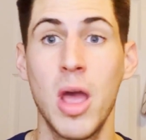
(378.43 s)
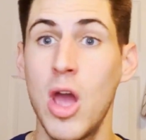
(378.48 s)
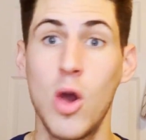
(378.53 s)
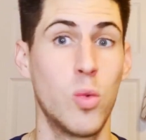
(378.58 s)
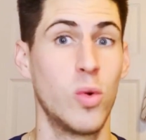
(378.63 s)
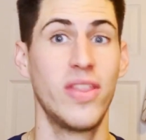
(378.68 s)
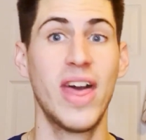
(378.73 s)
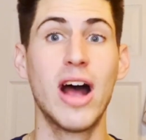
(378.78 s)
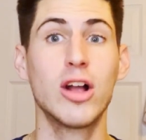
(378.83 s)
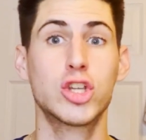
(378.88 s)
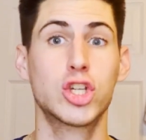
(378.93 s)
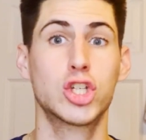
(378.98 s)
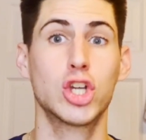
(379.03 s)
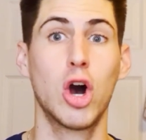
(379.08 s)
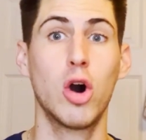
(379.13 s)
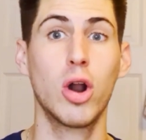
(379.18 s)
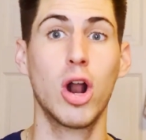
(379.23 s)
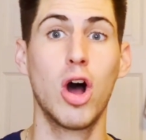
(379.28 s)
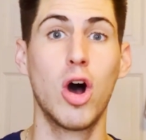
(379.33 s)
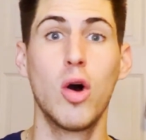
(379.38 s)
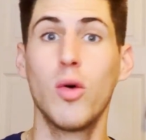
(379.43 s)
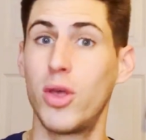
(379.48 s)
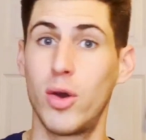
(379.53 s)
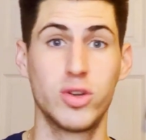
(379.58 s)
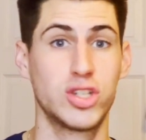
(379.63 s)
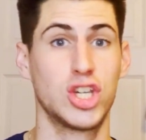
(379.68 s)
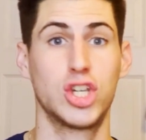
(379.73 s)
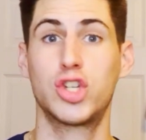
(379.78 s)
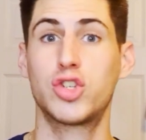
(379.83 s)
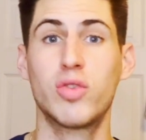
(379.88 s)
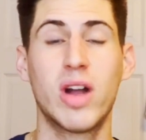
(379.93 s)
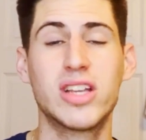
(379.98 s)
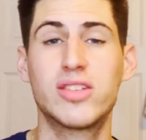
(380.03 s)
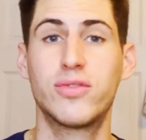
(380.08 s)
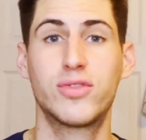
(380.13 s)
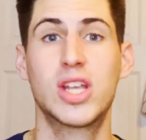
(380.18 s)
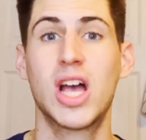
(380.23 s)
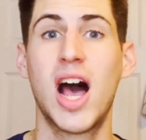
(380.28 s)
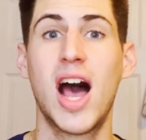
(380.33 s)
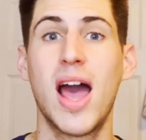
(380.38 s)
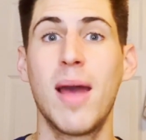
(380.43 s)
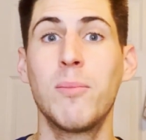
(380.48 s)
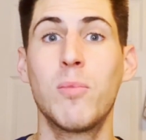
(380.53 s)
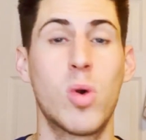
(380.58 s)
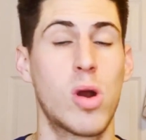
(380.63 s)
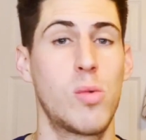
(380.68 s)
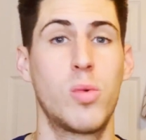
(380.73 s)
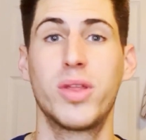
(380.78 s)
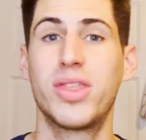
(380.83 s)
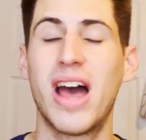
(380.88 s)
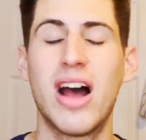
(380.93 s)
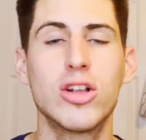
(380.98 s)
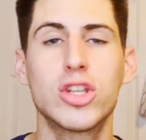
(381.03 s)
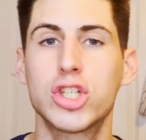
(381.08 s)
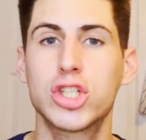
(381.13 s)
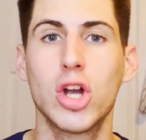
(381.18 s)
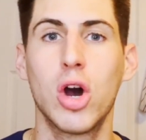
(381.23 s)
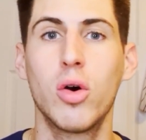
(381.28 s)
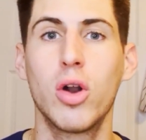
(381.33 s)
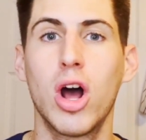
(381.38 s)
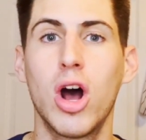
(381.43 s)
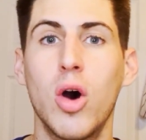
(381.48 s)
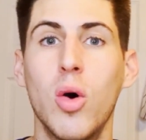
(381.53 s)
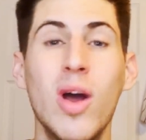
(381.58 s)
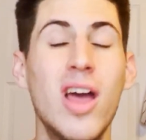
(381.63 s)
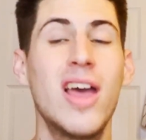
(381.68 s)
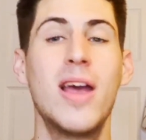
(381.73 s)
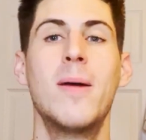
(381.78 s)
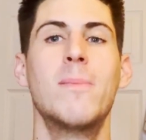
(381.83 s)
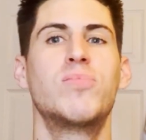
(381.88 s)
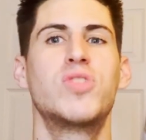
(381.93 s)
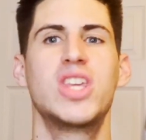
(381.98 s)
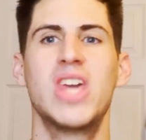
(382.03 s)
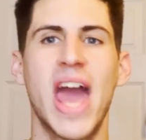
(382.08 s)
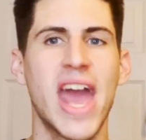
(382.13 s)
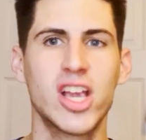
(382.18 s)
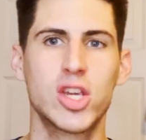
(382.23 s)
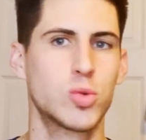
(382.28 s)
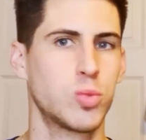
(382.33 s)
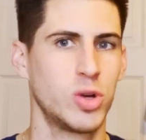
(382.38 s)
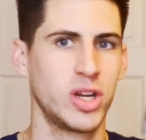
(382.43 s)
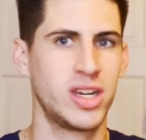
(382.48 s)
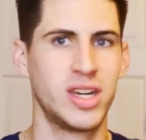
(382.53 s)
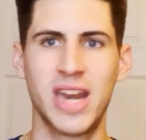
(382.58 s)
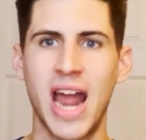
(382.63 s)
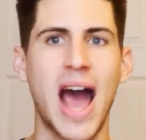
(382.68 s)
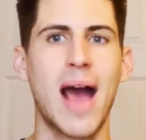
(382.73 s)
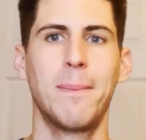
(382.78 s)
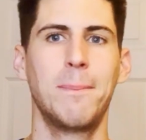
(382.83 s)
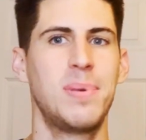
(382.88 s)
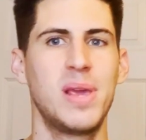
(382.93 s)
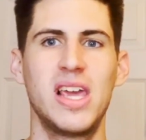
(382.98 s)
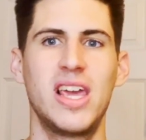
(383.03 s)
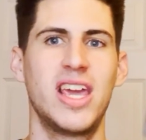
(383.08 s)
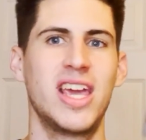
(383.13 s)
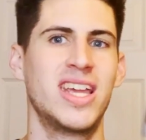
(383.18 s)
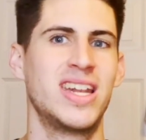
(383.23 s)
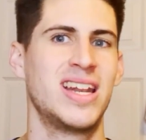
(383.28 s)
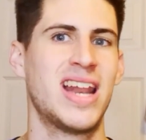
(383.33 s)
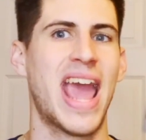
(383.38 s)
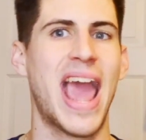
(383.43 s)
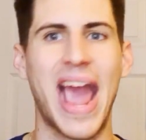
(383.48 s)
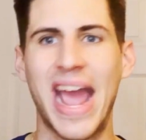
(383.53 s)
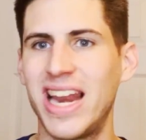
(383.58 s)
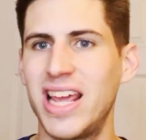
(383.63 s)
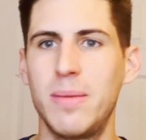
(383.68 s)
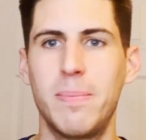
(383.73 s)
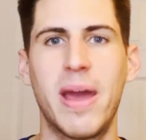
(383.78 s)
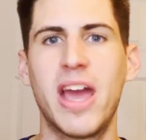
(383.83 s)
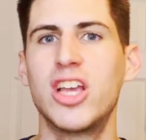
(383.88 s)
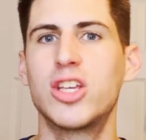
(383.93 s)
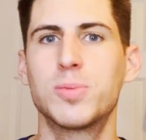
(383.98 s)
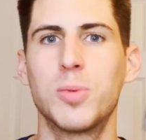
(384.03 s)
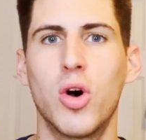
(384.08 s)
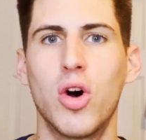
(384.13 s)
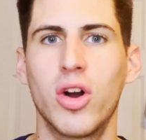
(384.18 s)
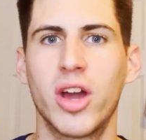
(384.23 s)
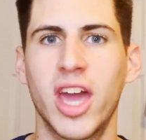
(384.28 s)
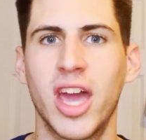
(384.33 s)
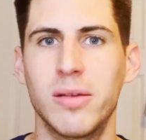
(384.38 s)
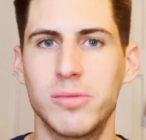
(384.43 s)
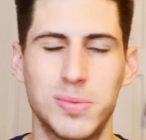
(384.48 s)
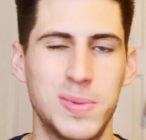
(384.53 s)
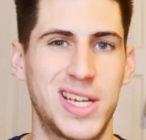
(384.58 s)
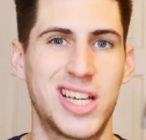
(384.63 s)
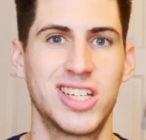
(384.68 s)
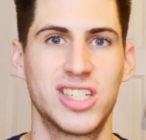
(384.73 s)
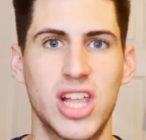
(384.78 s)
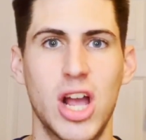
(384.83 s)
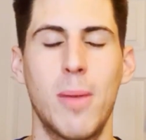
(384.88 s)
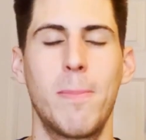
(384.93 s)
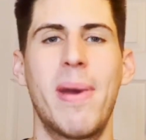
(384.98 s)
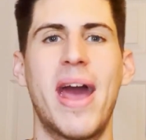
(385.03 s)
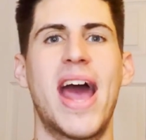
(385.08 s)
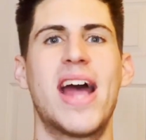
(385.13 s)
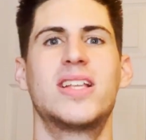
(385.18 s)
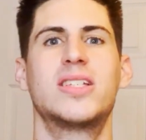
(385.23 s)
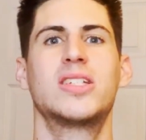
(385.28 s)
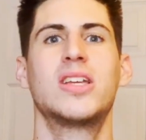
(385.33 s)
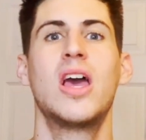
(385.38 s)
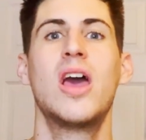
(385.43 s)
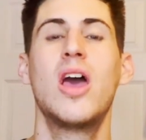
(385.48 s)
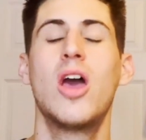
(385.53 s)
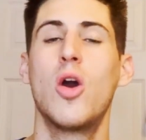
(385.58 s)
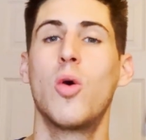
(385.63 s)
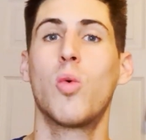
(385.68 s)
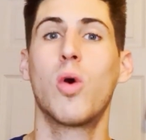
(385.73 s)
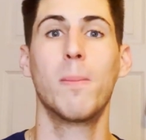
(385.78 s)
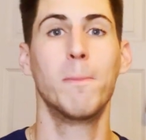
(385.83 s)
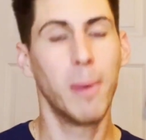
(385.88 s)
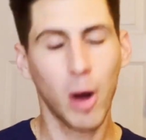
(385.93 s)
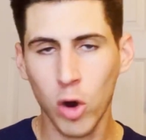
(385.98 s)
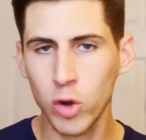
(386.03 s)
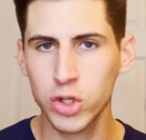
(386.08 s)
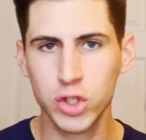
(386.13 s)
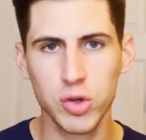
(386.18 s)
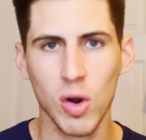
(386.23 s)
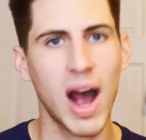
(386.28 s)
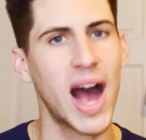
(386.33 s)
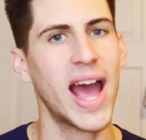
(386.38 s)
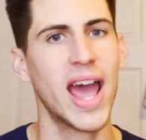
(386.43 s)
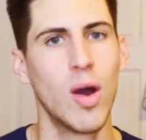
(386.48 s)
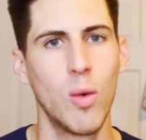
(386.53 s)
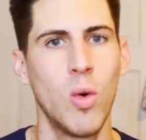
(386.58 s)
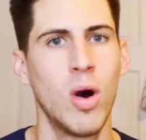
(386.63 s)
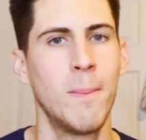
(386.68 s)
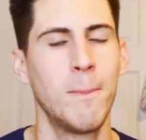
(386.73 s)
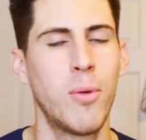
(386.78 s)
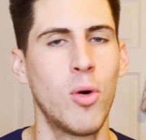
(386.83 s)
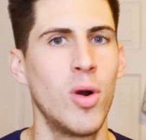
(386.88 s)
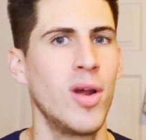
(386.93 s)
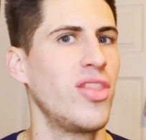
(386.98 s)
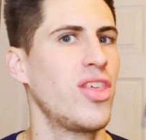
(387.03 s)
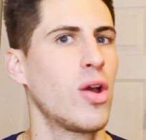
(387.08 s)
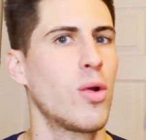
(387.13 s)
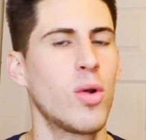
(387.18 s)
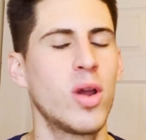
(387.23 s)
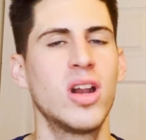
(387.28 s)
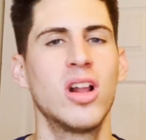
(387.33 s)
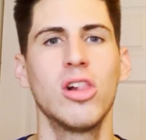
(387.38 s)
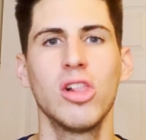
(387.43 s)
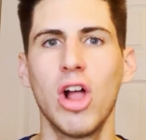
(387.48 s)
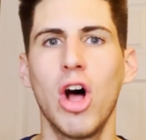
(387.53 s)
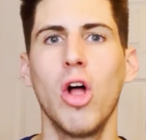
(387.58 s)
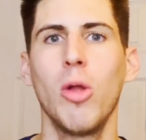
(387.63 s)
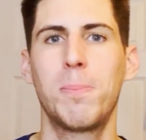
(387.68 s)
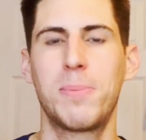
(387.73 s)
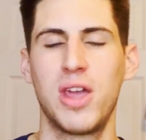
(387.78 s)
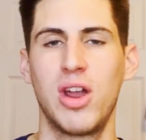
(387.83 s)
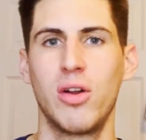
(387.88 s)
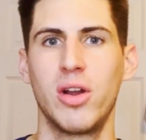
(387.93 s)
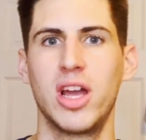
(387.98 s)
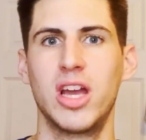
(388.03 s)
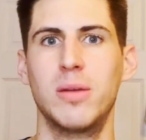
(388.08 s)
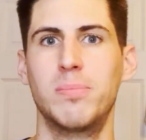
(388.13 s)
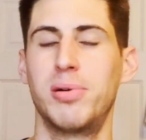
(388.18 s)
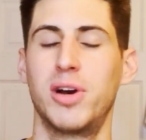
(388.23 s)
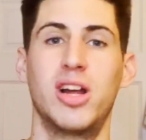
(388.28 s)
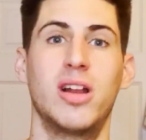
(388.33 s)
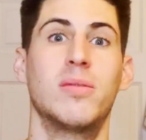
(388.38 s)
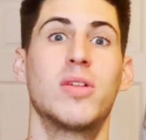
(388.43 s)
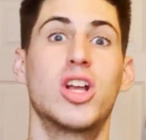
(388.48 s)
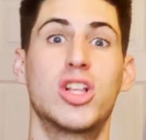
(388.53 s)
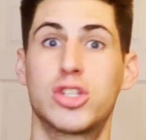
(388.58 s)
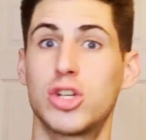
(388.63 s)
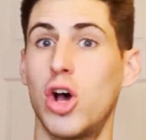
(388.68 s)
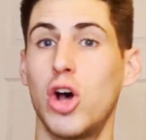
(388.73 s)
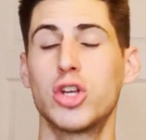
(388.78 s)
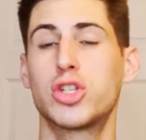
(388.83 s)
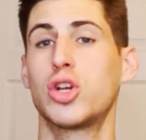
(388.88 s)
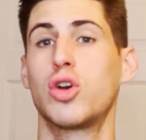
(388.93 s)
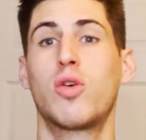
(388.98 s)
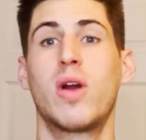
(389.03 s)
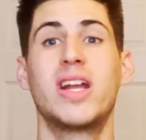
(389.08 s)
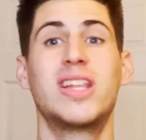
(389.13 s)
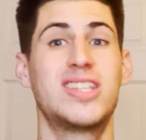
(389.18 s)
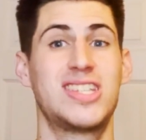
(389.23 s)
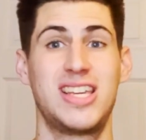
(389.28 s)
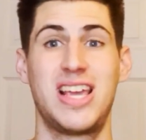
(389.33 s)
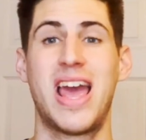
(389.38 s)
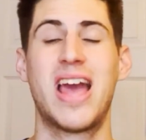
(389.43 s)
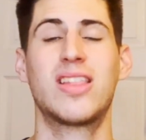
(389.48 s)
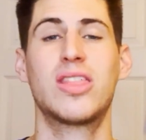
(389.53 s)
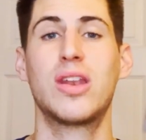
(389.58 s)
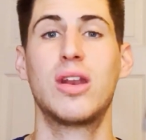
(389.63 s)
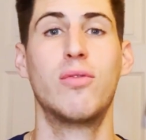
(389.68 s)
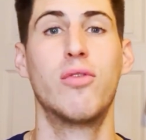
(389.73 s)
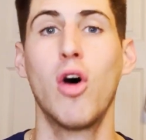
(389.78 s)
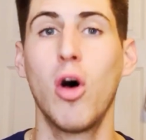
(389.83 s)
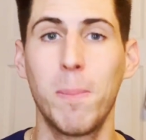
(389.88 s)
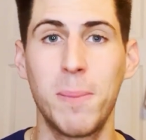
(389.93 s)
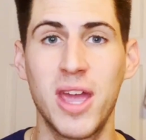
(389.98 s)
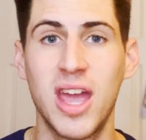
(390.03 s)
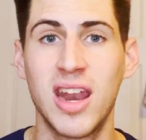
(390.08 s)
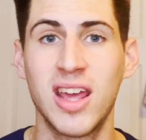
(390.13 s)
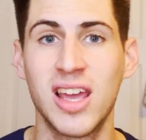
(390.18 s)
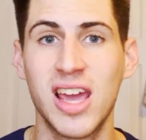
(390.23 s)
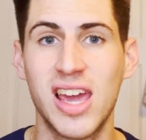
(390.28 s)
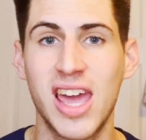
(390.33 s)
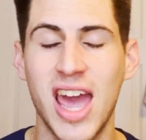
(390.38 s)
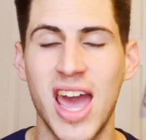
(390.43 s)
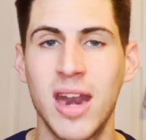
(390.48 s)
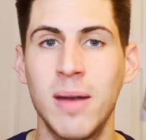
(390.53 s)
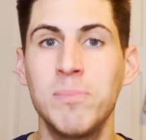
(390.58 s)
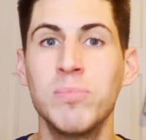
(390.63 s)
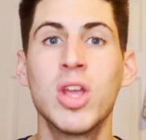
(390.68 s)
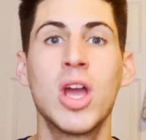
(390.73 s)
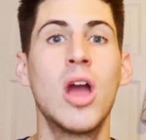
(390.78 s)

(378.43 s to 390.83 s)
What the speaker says: Without Soto, there was a stretch of time where without Soto, the Yanks would not be in any baseball games because their bats were bone dry at one point. They were in a lull period, but it's also great to see Anthony Volpe hitting again.